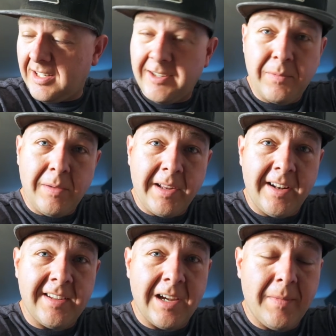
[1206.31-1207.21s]
I'm probably
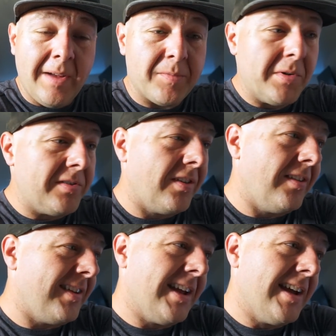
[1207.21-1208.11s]
gonna time lapse most of
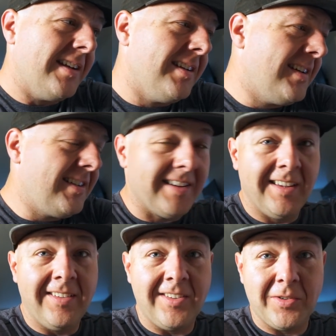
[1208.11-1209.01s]
this again
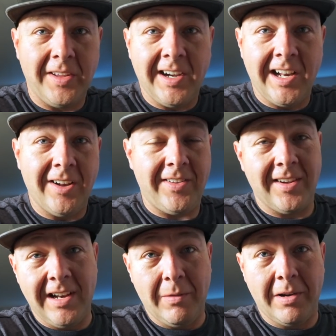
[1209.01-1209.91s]
because it's really hot
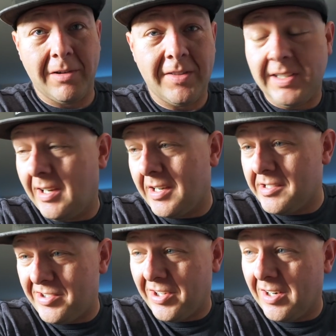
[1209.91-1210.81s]
outside and I wanna run the air
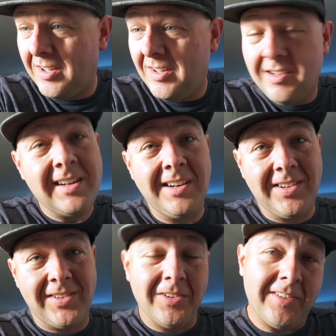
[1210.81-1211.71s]
conditioner and
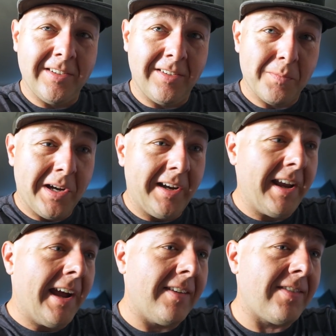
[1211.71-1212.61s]
also listen to some
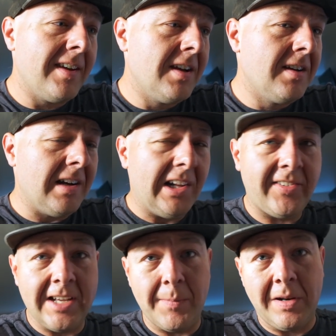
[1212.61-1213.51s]
podcasts. I'll
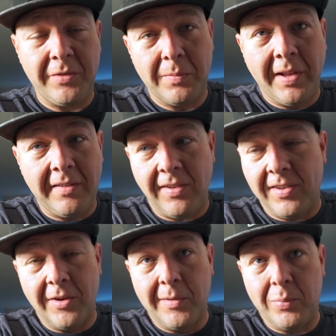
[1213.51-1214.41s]
stop in a few places
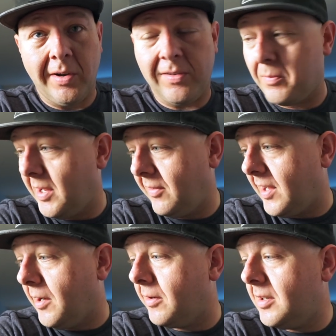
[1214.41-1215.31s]
though and point some things
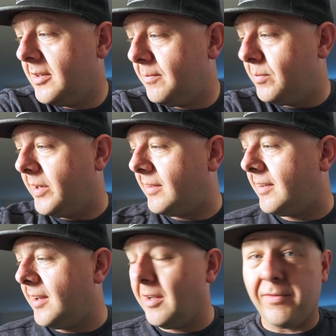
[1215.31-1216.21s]
out, but
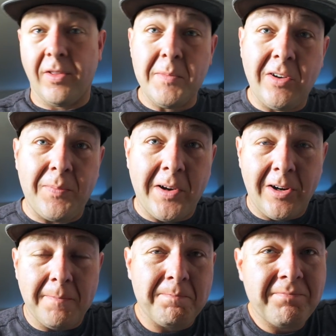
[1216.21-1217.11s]
uh, for the most
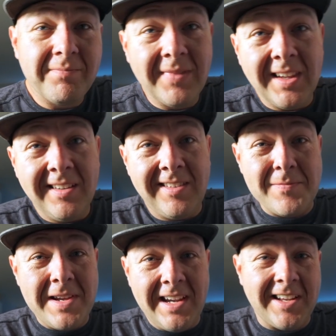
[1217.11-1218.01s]
part,
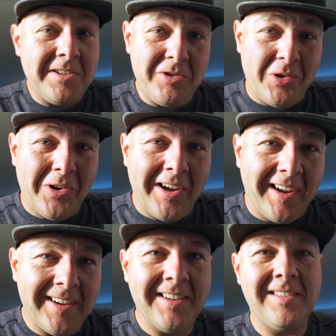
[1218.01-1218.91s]
sit back and enjoy.